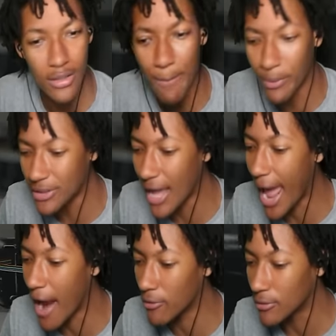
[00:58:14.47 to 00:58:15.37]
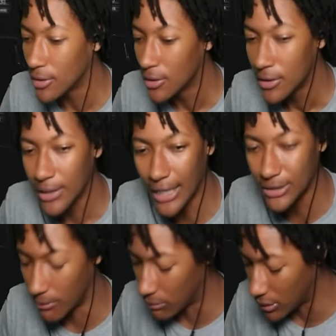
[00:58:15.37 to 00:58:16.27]
put the arrows. That's
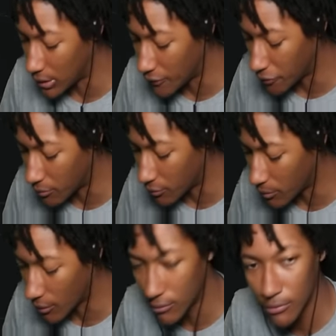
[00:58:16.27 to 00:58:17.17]
unbelievable, bro.